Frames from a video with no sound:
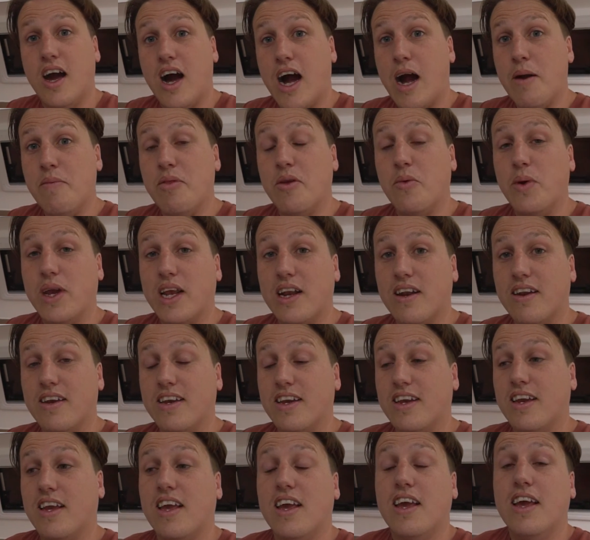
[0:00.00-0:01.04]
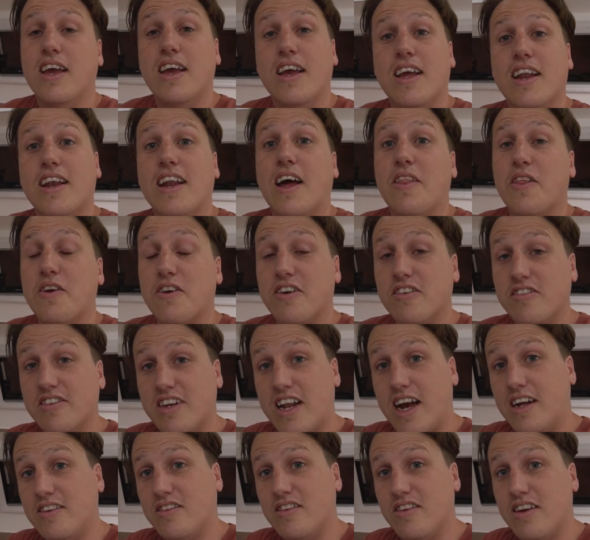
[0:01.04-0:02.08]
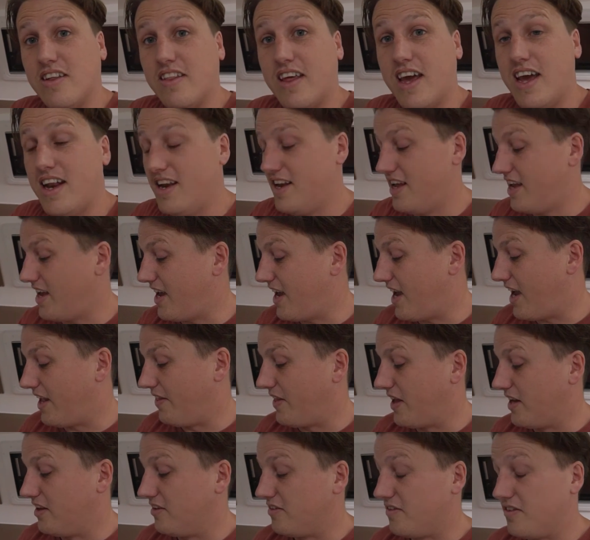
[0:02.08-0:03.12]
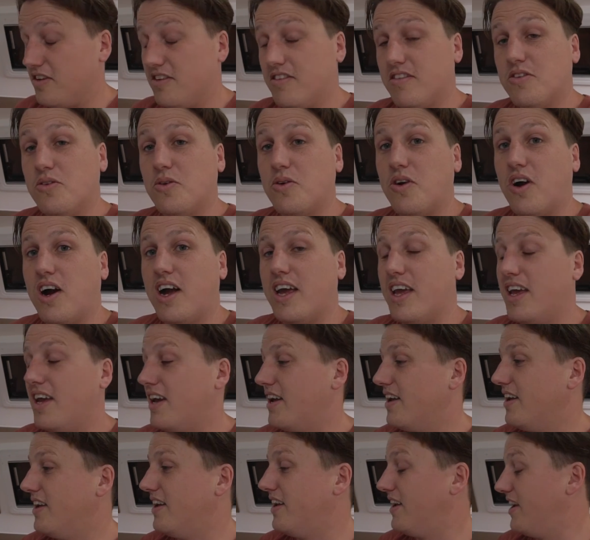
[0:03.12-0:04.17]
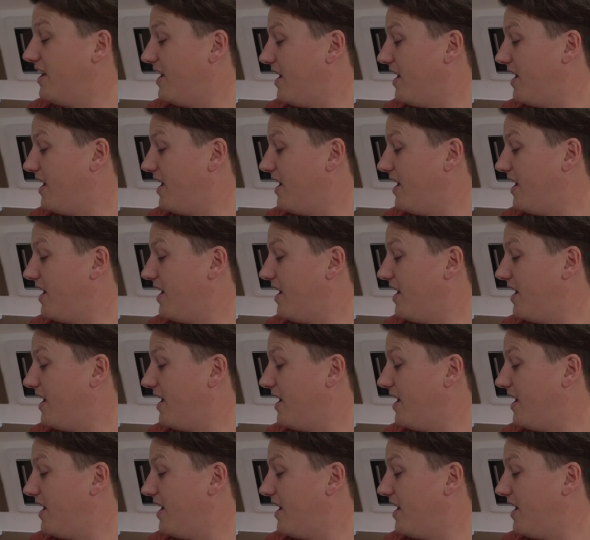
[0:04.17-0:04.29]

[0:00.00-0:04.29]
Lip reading: I'm the weak link. Now there is an answer to that, and that is this little guy here,